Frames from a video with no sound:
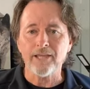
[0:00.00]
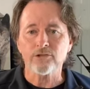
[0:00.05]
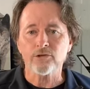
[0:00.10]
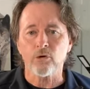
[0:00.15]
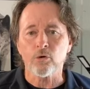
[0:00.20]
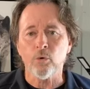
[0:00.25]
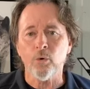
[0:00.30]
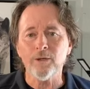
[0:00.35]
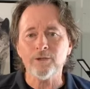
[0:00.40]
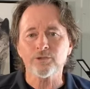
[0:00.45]
Okay,
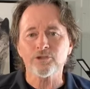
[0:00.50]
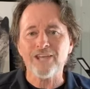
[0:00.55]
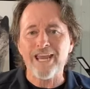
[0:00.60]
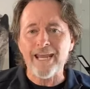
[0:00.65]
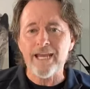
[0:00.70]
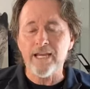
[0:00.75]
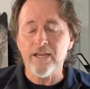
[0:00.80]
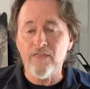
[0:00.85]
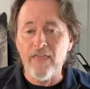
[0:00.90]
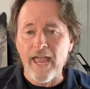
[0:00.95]
so quit
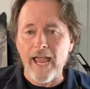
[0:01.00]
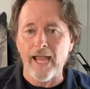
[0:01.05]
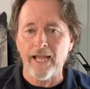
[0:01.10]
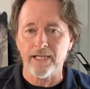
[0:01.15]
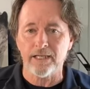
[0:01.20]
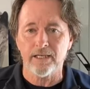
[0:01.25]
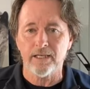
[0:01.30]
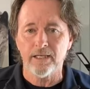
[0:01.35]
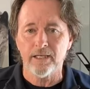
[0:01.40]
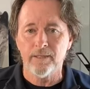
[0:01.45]
saying
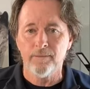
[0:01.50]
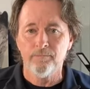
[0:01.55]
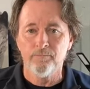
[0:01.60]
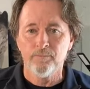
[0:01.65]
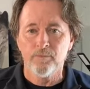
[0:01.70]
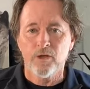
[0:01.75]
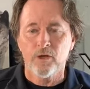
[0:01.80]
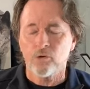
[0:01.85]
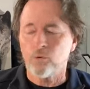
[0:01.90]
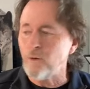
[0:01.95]
that.
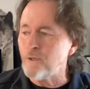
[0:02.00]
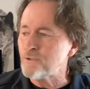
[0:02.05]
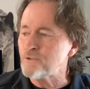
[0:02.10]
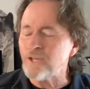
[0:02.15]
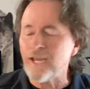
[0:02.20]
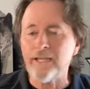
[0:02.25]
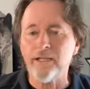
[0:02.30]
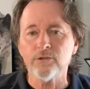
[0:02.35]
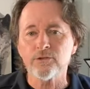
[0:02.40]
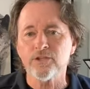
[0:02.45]
Quit
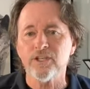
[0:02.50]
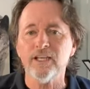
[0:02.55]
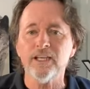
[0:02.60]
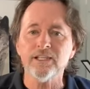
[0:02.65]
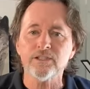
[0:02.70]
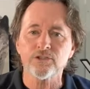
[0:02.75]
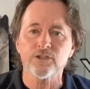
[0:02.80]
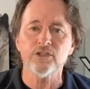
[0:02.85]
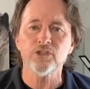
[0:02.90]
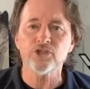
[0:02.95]
saying it's
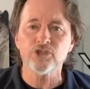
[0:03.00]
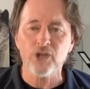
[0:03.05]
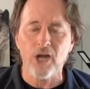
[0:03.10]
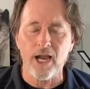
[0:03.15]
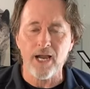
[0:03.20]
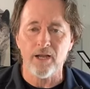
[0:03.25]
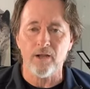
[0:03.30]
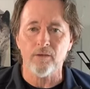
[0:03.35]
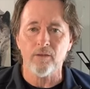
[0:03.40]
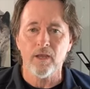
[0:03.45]
an innocent
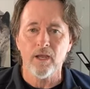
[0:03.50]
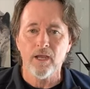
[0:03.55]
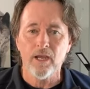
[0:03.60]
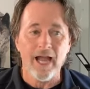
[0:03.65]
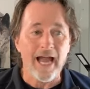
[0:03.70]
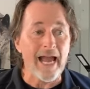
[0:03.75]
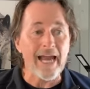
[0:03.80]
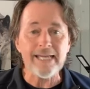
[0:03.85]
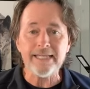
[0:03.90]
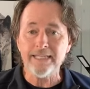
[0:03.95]
child.
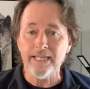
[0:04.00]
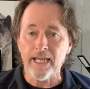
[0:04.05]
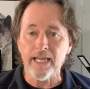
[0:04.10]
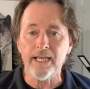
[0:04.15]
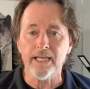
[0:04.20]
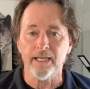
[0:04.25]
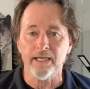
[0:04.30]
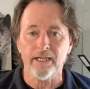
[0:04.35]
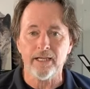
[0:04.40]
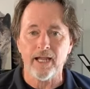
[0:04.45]
I
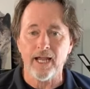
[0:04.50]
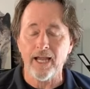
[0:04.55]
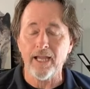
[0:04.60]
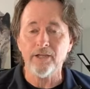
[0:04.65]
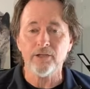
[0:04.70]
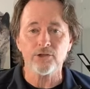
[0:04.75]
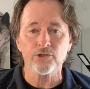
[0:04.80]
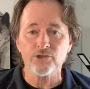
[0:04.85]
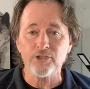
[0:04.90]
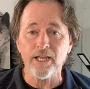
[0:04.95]
get it.
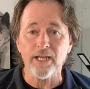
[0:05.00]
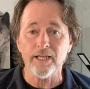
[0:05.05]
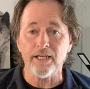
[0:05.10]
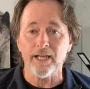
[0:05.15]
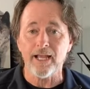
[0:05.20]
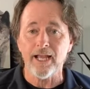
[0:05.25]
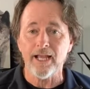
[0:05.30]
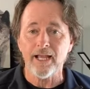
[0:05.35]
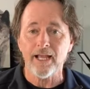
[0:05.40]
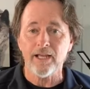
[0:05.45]
I
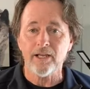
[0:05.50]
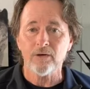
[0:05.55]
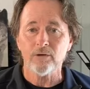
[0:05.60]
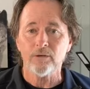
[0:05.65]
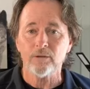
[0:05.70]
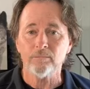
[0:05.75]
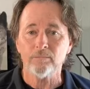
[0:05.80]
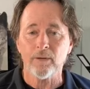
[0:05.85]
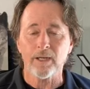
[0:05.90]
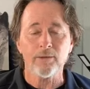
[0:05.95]
understand it.
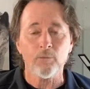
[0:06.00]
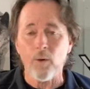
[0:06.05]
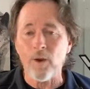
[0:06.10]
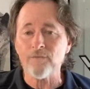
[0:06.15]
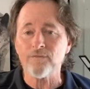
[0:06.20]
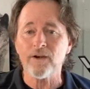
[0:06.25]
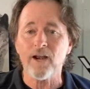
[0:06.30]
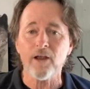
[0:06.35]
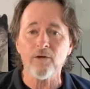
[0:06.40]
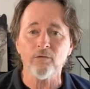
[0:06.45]
My
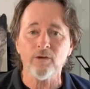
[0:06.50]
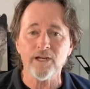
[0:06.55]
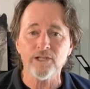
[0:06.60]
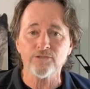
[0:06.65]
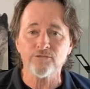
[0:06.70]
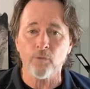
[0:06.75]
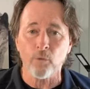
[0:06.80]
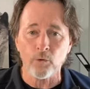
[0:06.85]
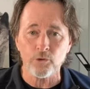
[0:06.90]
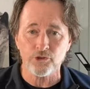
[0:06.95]
wife and I
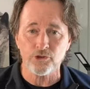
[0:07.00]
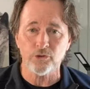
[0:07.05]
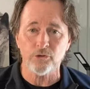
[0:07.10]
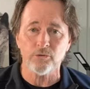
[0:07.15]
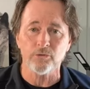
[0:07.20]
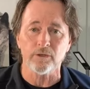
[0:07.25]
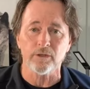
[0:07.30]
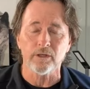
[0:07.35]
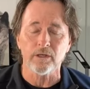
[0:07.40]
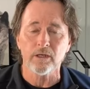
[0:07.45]
raised 4
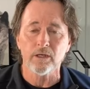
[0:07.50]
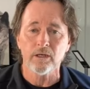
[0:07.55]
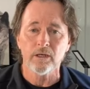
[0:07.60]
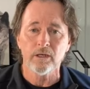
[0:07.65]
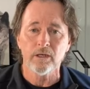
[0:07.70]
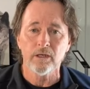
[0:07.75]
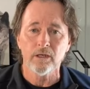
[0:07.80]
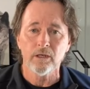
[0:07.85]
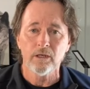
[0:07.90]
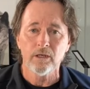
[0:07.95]
children.
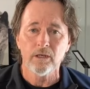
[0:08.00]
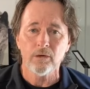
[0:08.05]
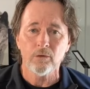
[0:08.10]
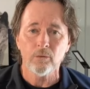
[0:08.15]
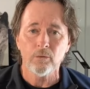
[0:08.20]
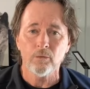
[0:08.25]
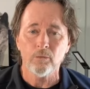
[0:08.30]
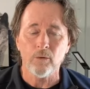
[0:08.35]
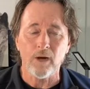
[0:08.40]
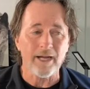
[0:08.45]

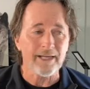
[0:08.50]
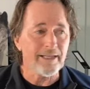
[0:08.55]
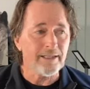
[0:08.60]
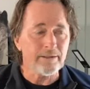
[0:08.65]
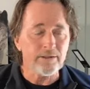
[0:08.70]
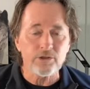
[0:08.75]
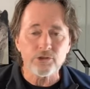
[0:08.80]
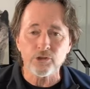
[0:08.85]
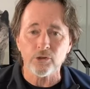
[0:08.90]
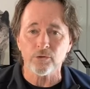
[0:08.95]
I
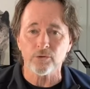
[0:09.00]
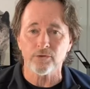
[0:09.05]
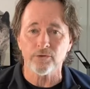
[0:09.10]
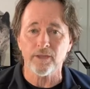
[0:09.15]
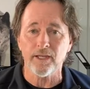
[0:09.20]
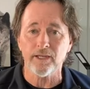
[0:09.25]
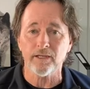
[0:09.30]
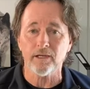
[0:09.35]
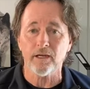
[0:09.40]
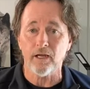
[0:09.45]
get the
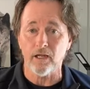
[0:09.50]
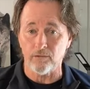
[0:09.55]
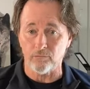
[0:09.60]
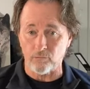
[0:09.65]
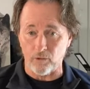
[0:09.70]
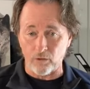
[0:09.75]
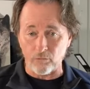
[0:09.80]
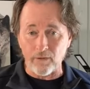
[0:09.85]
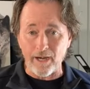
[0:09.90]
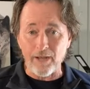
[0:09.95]
children thing.
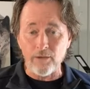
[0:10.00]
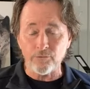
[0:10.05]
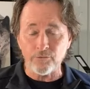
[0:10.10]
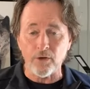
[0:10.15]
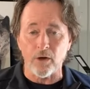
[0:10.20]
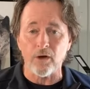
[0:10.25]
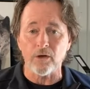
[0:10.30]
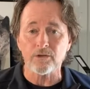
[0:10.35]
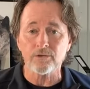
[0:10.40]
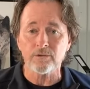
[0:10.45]

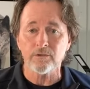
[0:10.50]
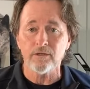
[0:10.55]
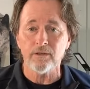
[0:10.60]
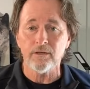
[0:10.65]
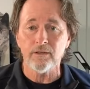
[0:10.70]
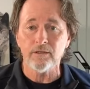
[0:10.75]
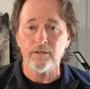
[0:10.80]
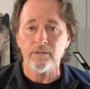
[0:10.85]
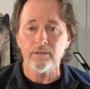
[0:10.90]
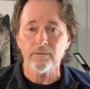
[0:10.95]
Around dogs.
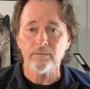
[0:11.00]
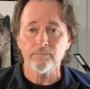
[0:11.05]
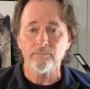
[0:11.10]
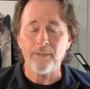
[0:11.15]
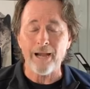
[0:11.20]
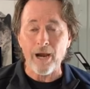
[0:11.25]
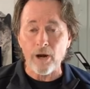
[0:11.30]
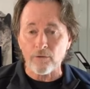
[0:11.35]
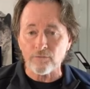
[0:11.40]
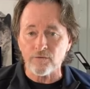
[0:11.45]

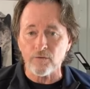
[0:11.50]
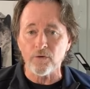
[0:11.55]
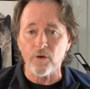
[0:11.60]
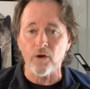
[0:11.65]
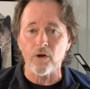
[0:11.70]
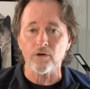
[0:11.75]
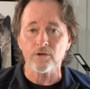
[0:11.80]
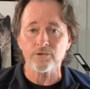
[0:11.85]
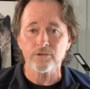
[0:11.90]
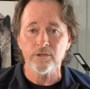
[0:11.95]
Powerful
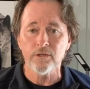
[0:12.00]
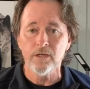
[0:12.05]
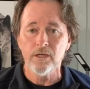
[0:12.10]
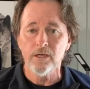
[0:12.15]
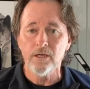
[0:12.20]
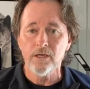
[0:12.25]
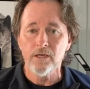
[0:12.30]
dogs.